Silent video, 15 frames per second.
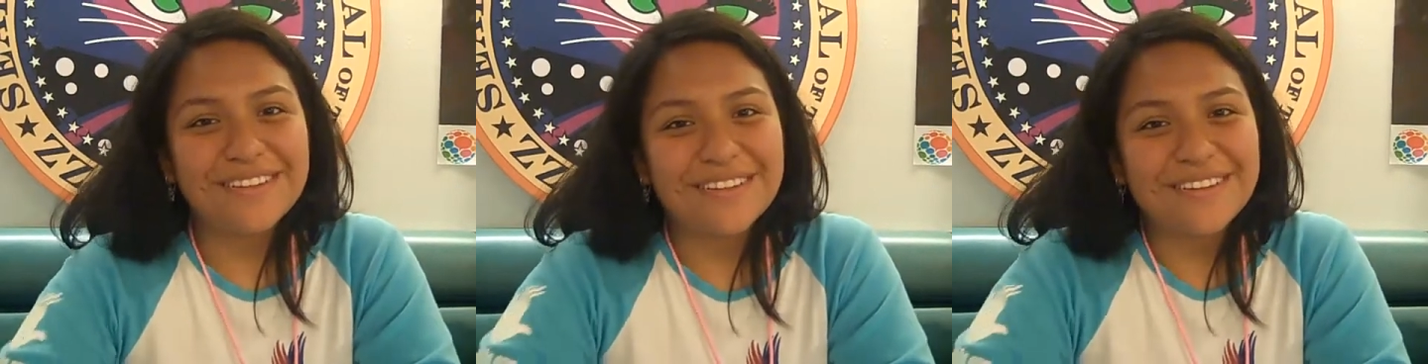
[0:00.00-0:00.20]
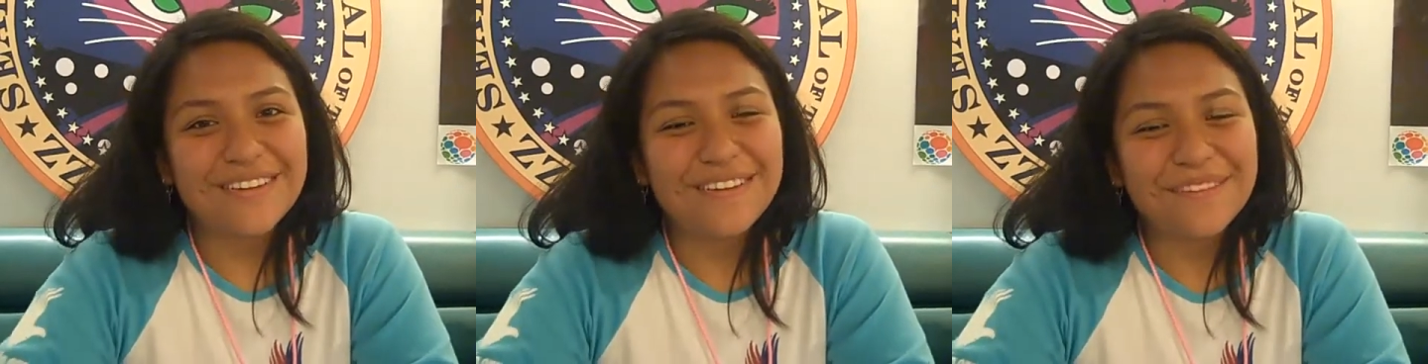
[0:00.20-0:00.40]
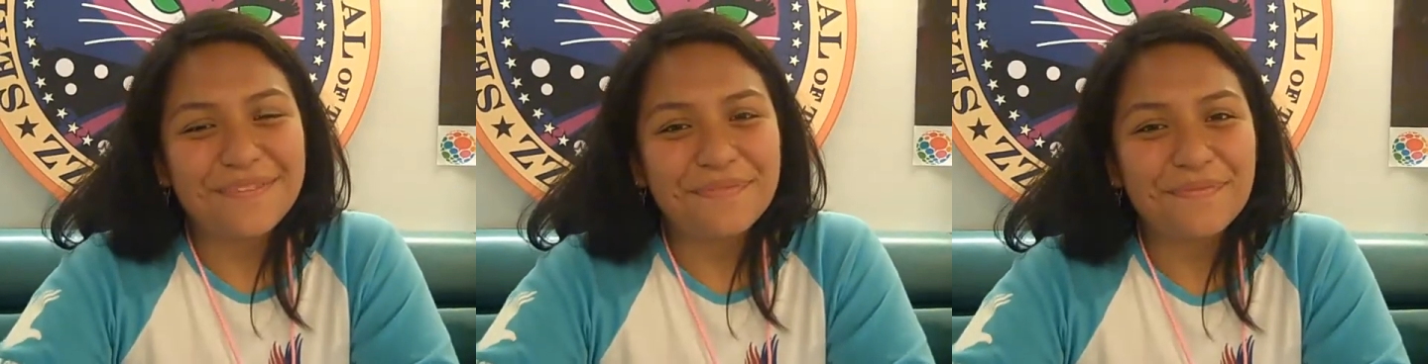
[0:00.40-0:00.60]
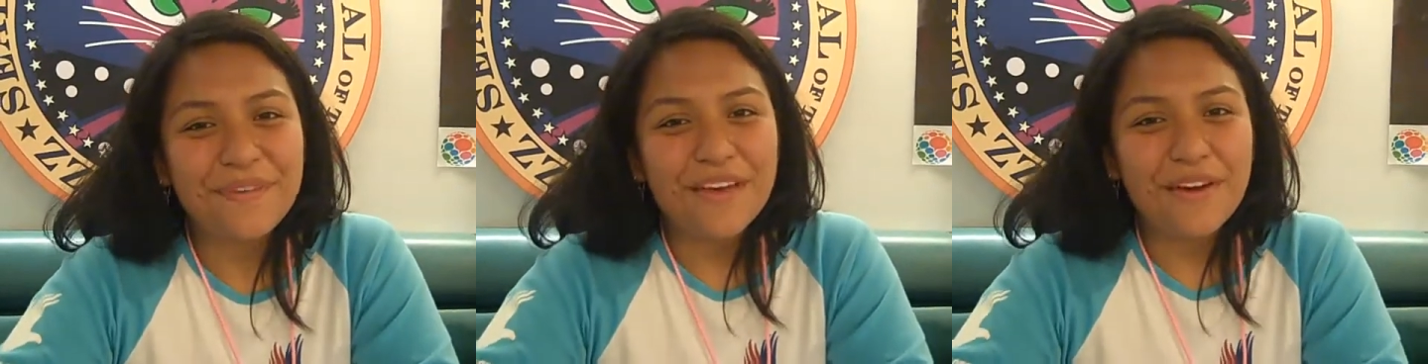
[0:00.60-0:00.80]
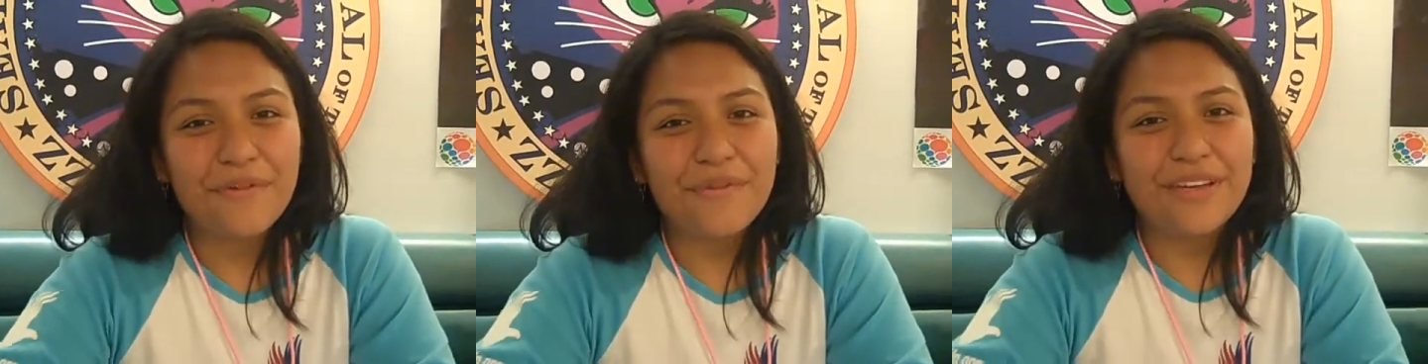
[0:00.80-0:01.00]
So
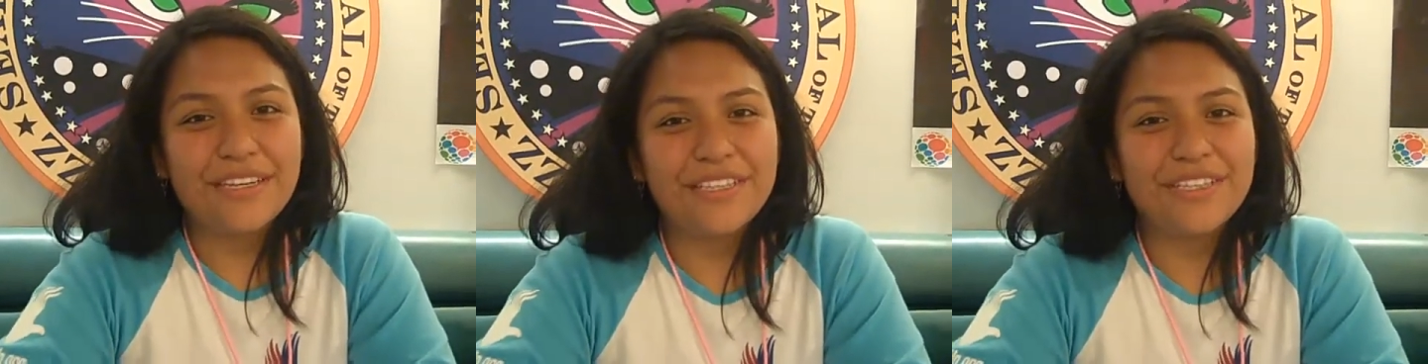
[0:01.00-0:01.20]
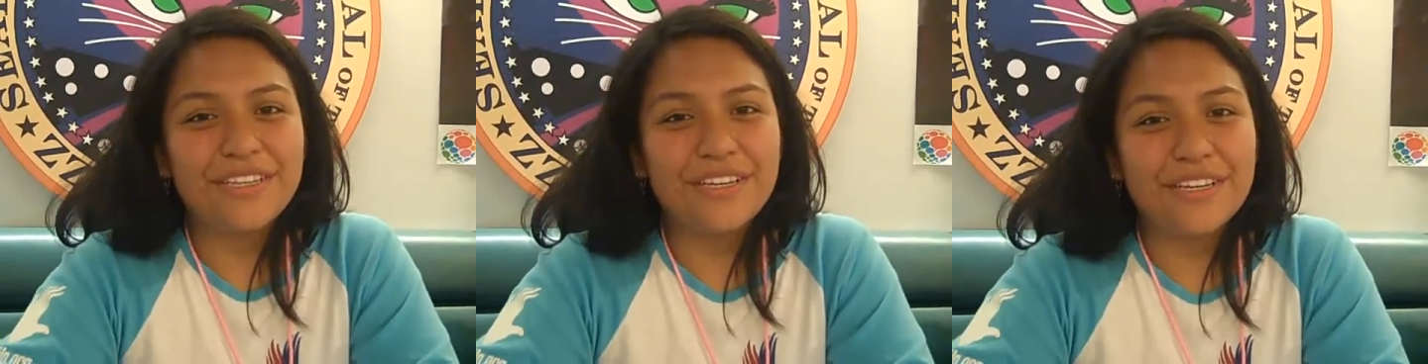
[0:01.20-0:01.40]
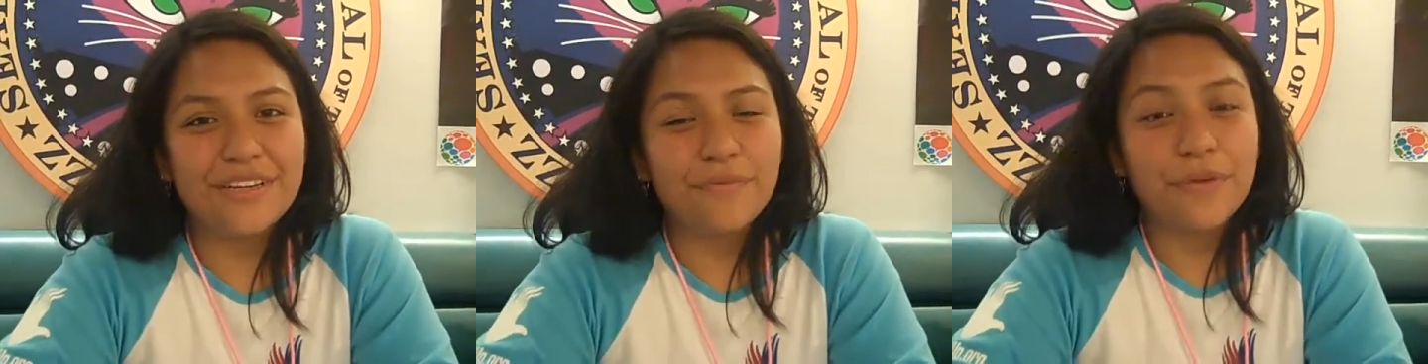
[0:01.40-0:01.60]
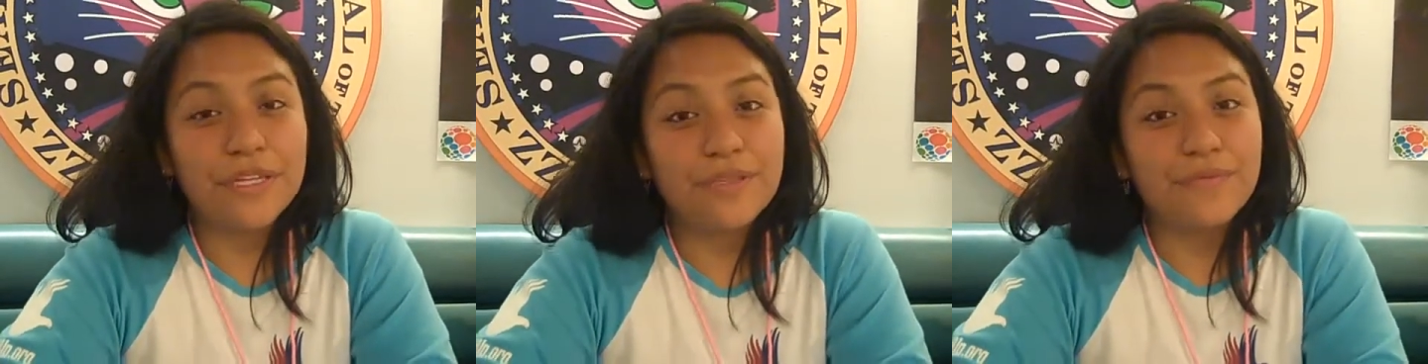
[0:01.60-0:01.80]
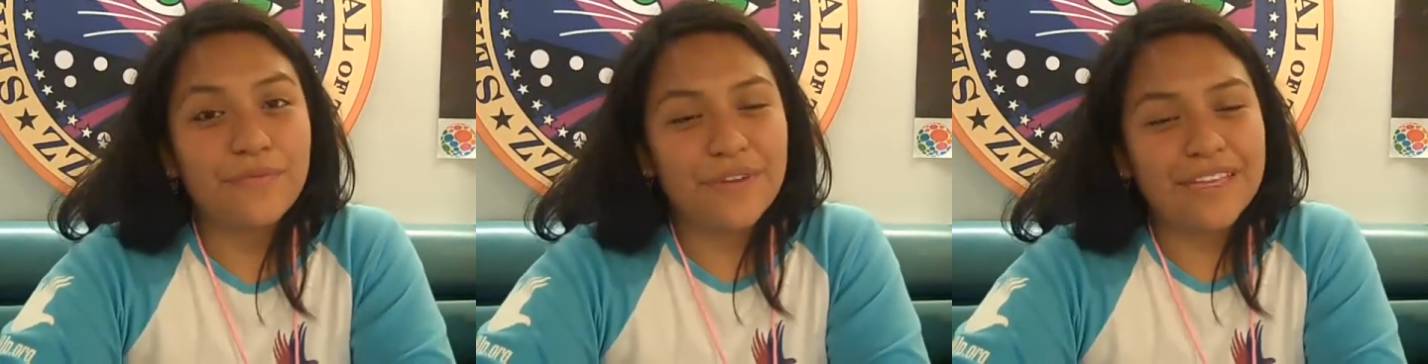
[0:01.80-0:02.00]
we should, we
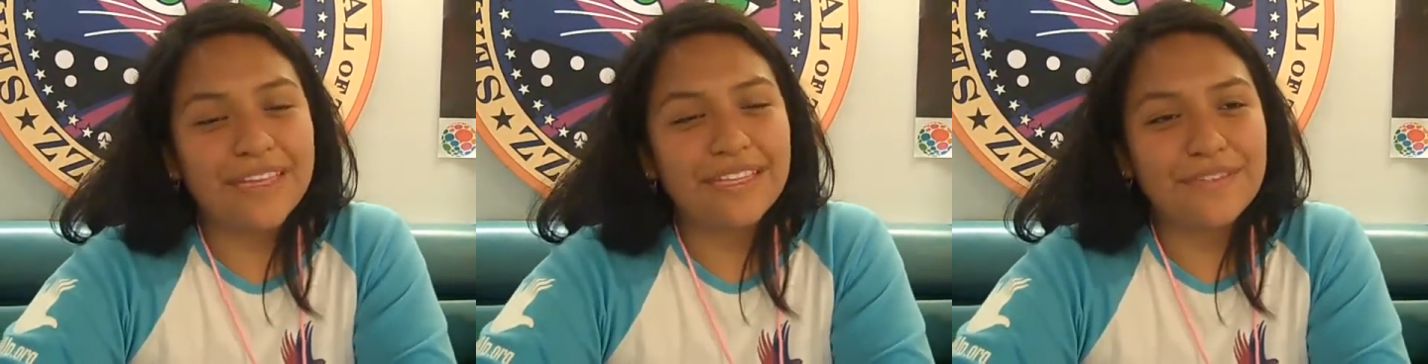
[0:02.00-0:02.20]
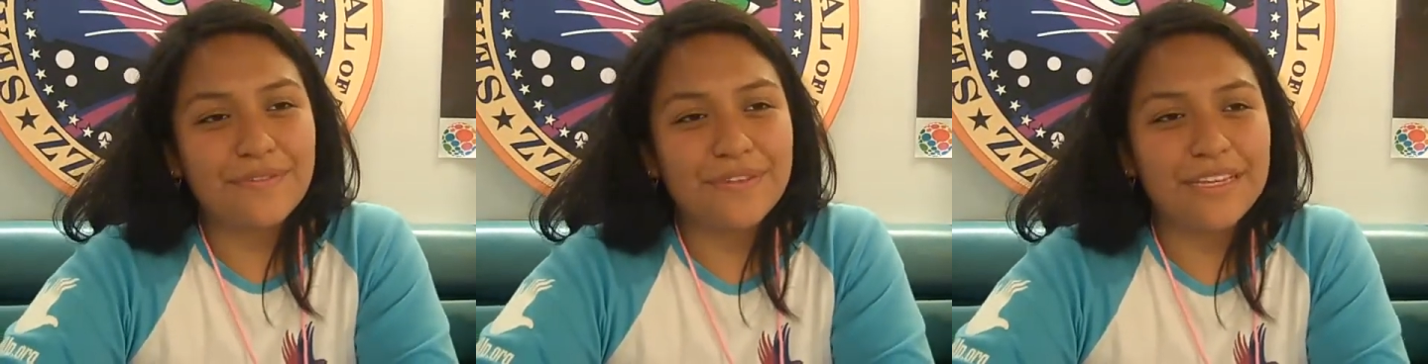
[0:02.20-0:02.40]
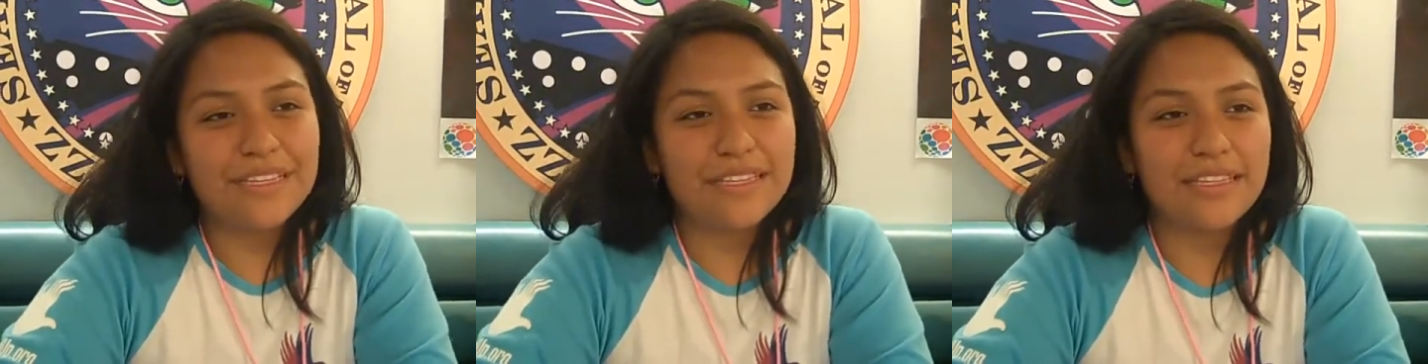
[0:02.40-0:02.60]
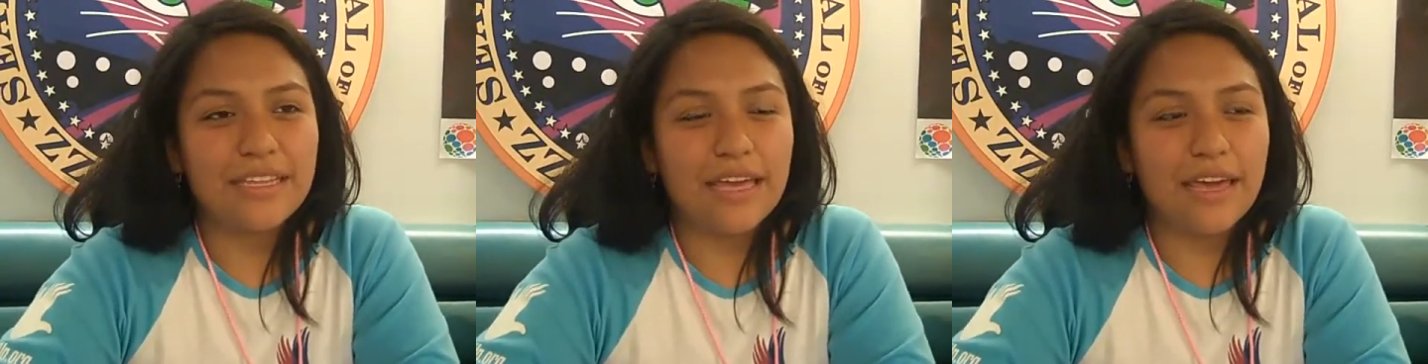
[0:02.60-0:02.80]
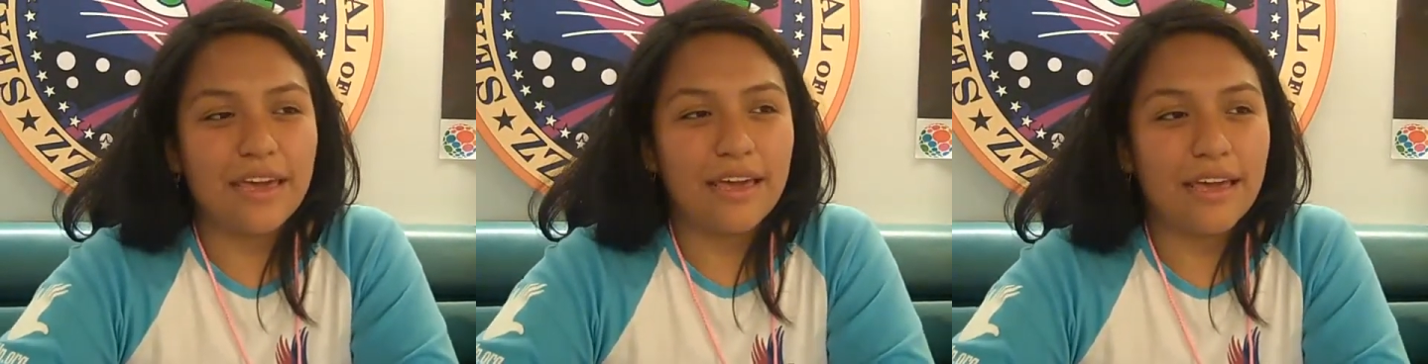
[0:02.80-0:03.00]
really do need to
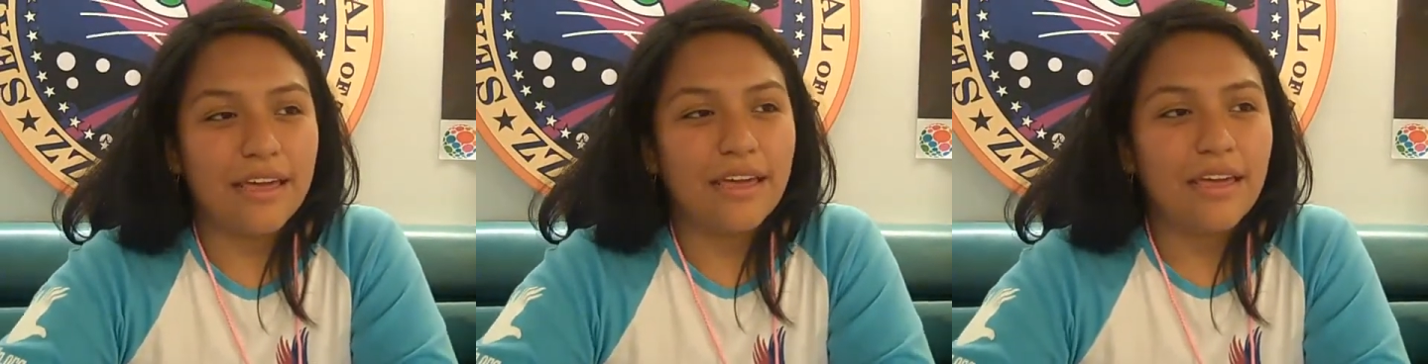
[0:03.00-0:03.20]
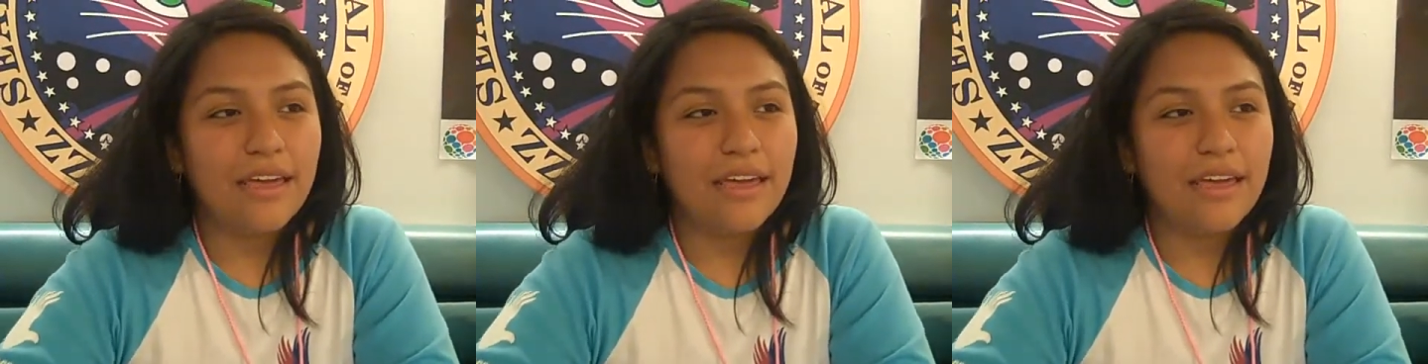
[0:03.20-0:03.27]
take